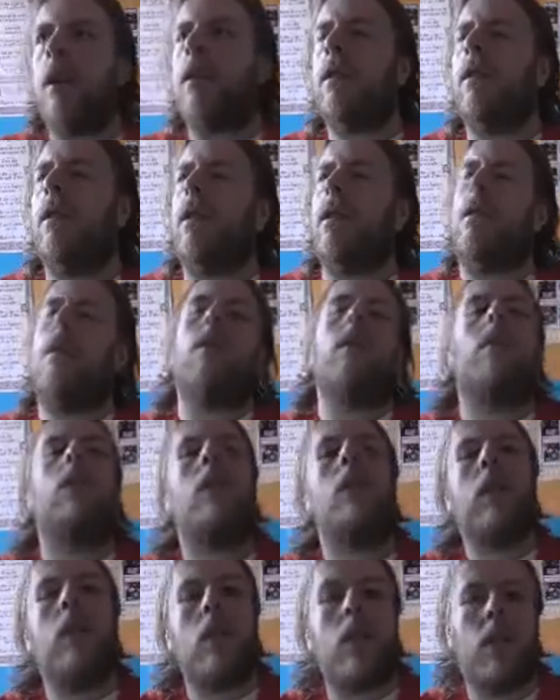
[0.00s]
So,
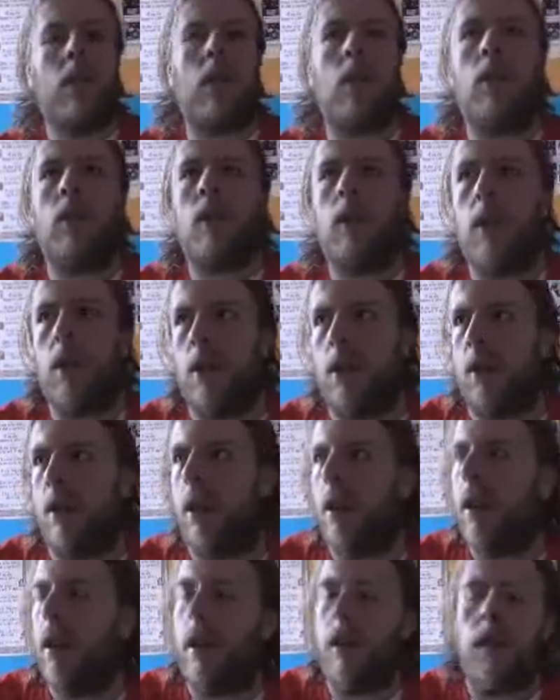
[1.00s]
starting off
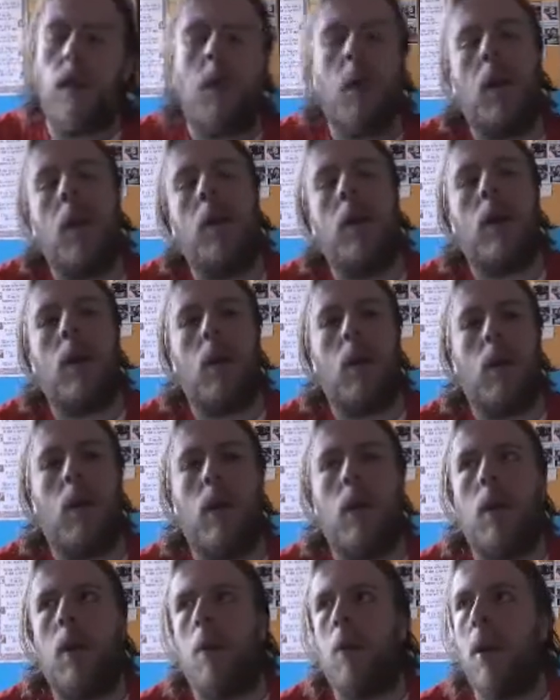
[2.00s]
controversially, as I mean to go
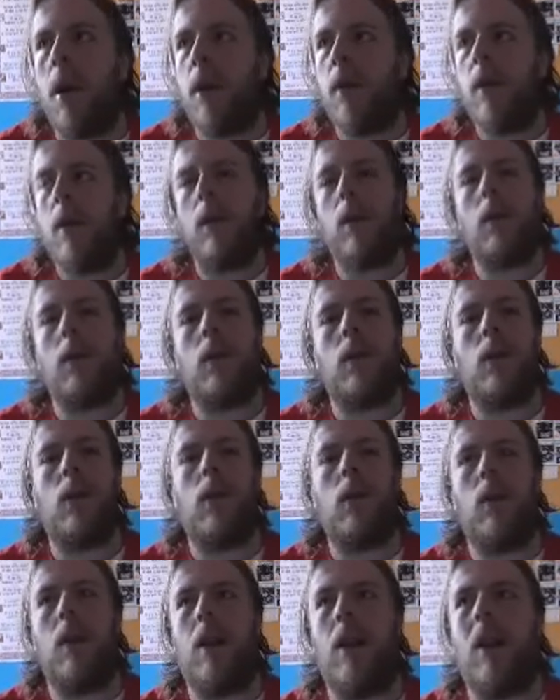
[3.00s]
on, my favourite
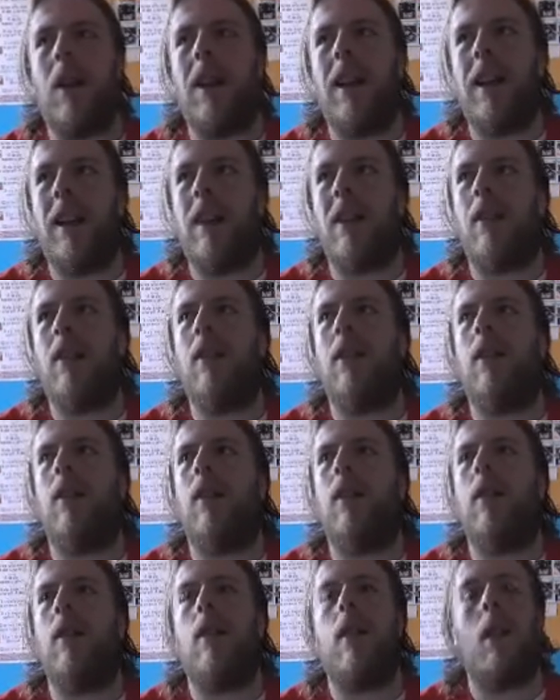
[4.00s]
Doctor
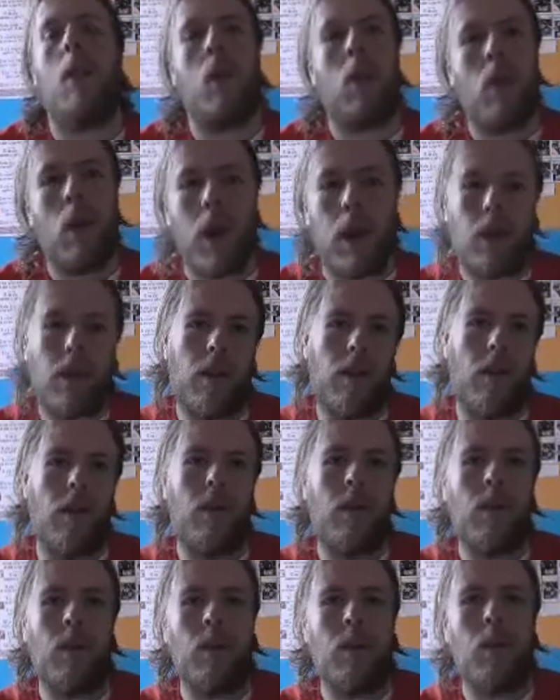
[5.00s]
is number 8,
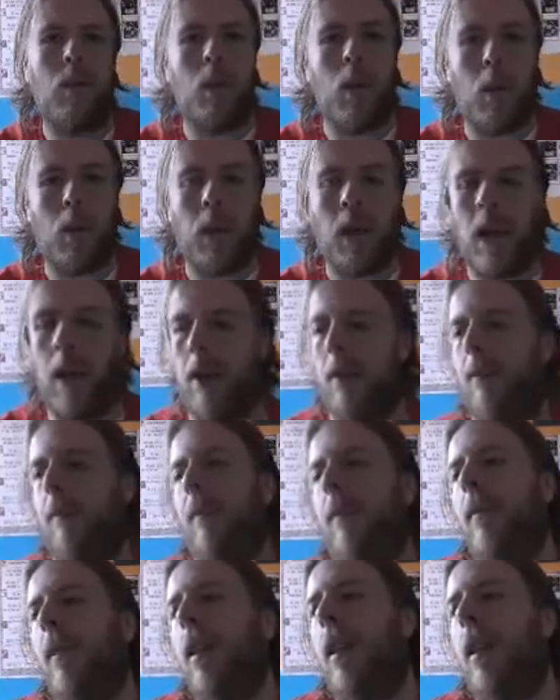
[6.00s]
Paul McGann.